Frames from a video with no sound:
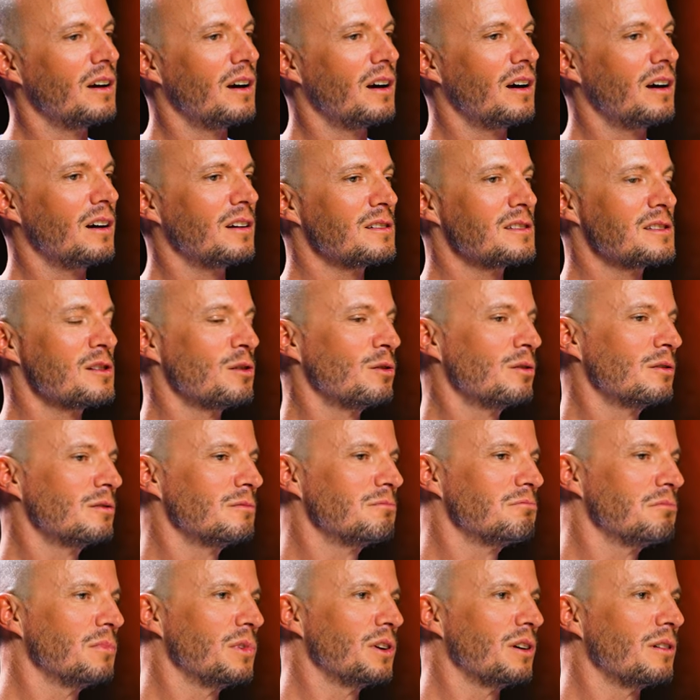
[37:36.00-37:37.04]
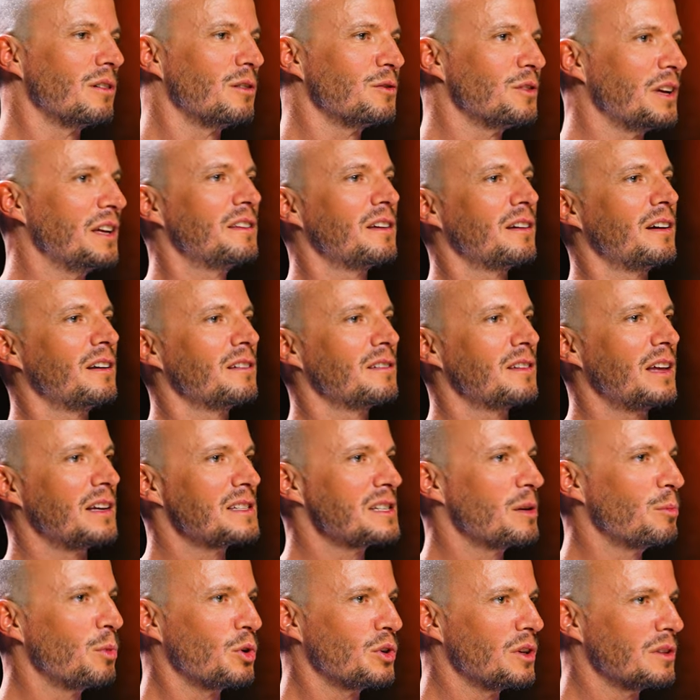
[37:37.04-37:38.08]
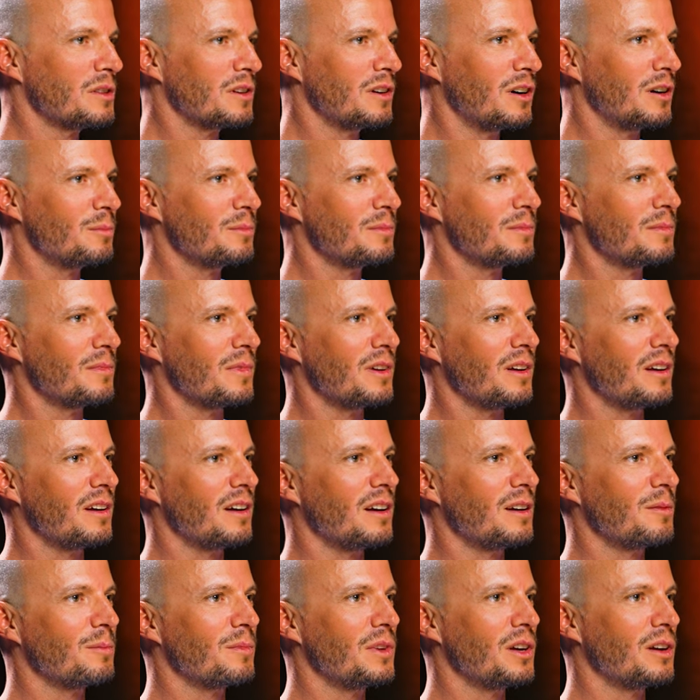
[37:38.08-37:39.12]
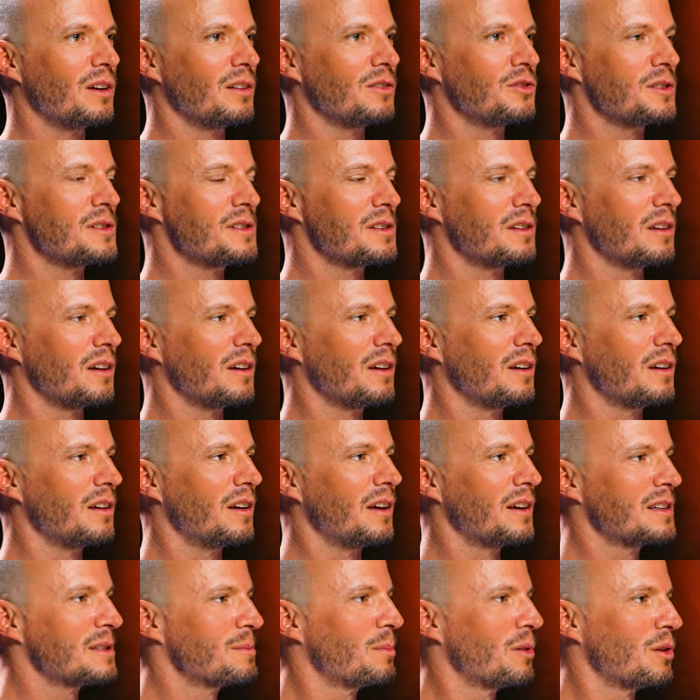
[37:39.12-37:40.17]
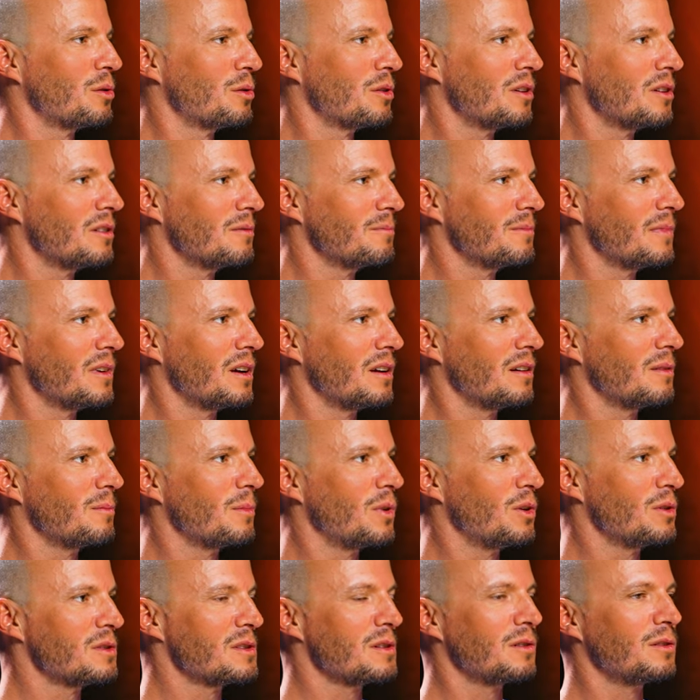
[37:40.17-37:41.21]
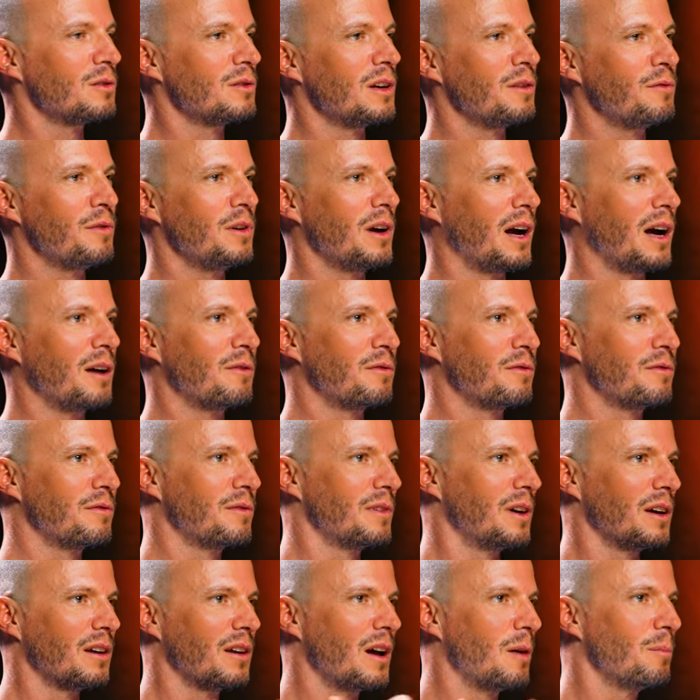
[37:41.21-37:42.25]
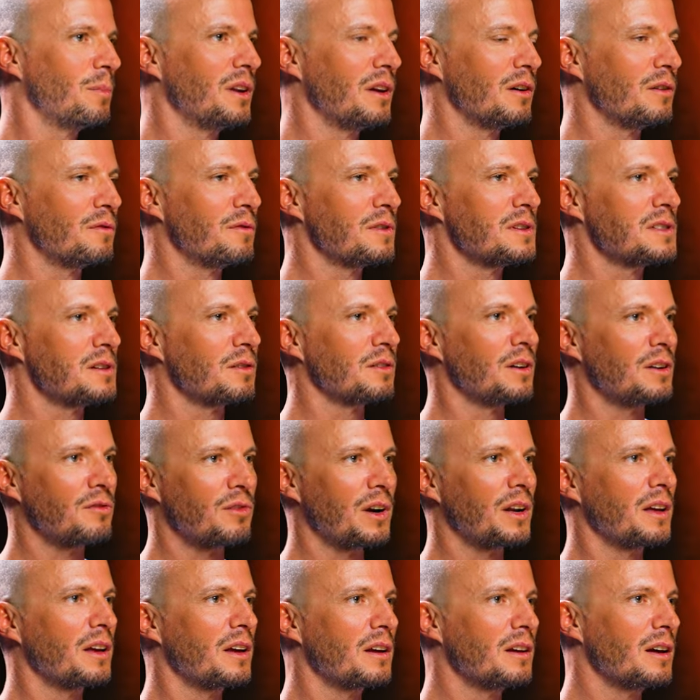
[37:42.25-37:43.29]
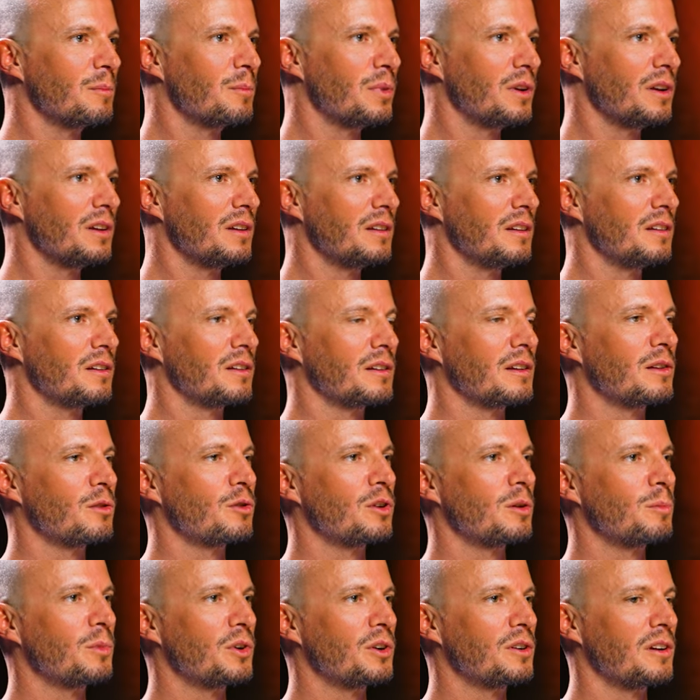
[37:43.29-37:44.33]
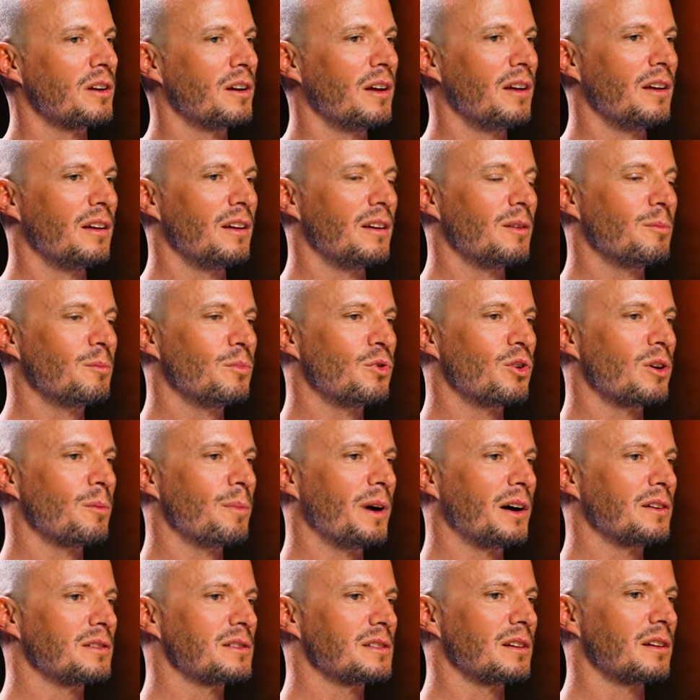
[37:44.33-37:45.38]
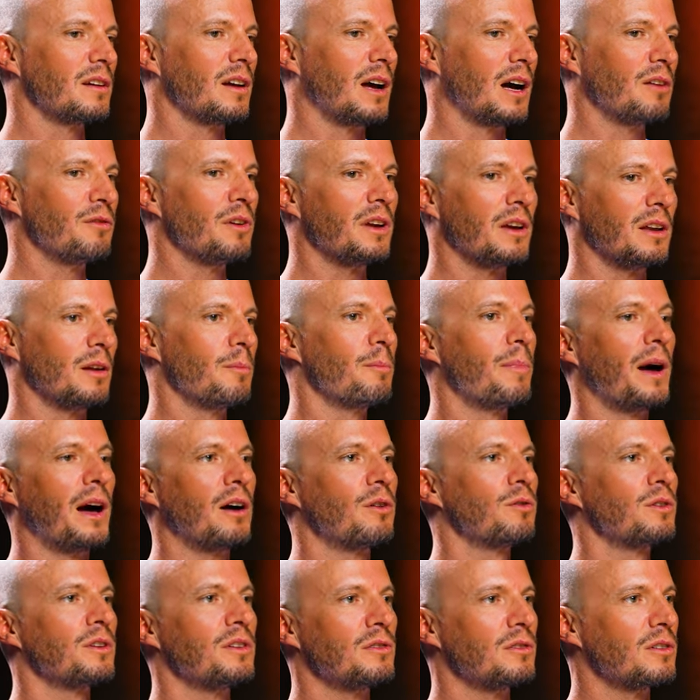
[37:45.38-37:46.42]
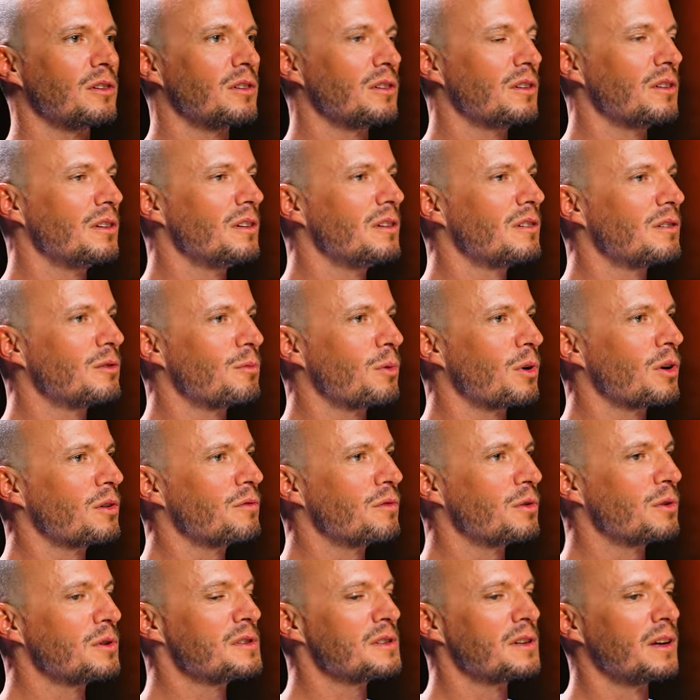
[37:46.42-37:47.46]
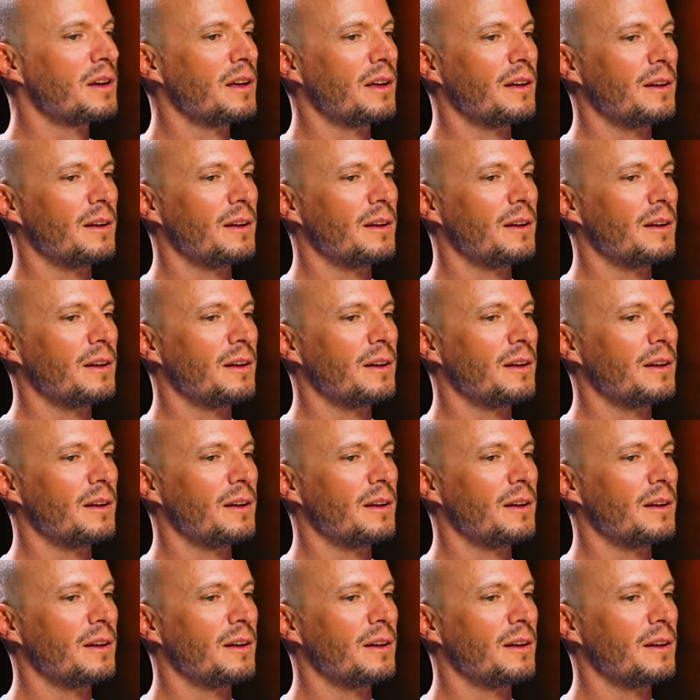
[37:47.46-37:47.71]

Uh, so you know, on the internet, deskimo.com, um, you can just uh, explore. Um, also, if you have a company office or you're running a company, you can learn more, more about uh, how we can empower your, your workforce.